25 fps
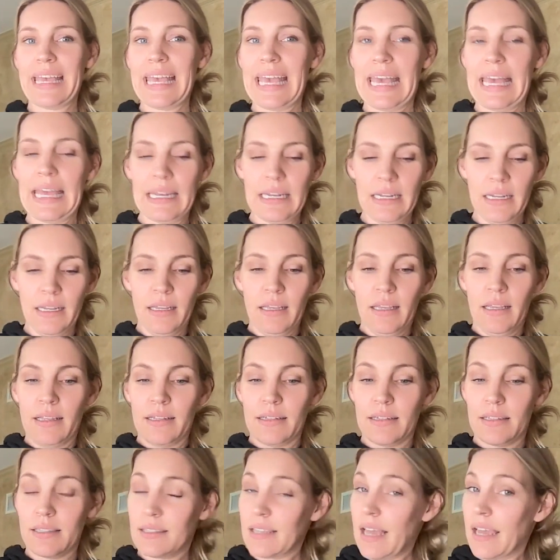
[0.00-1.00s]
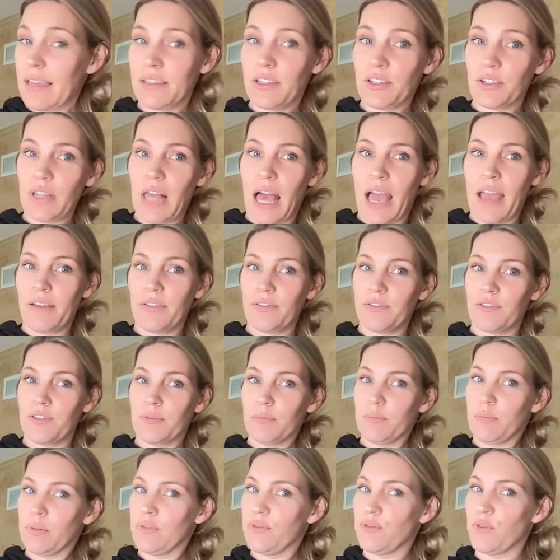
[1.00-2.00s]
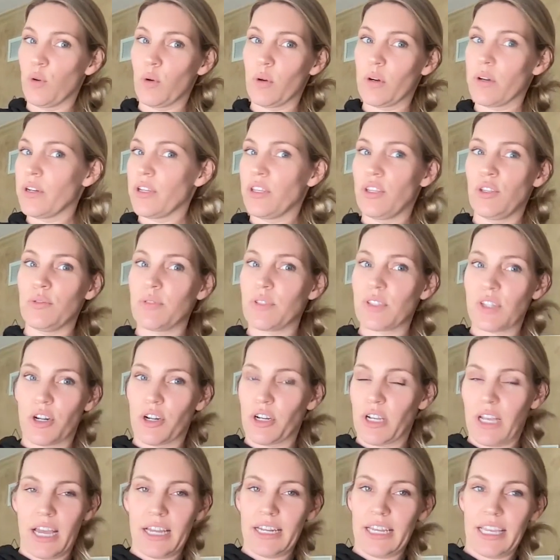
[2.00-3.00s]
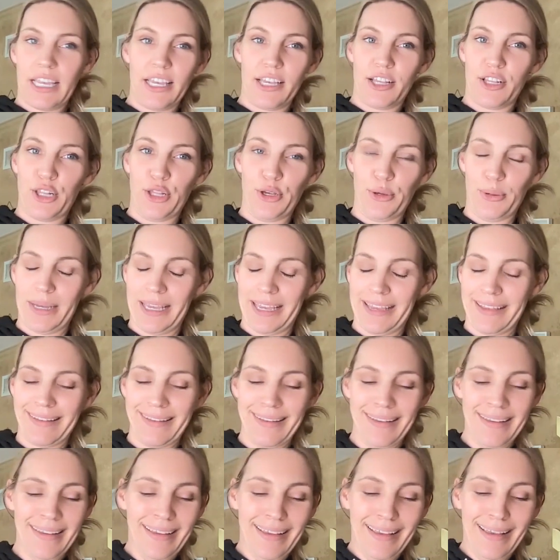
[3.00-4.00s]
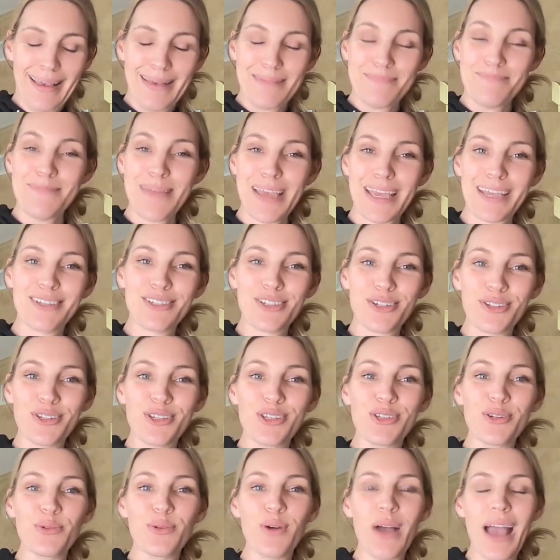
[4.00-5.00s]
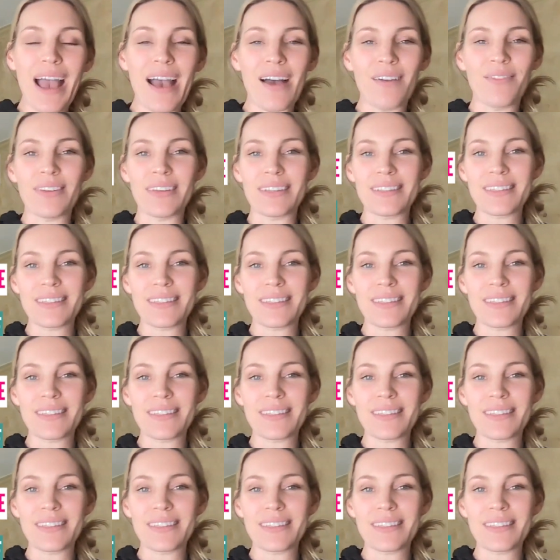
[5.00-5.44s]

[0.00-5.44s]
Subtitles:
again, design your life before you start cutting and gluing. Make sure you have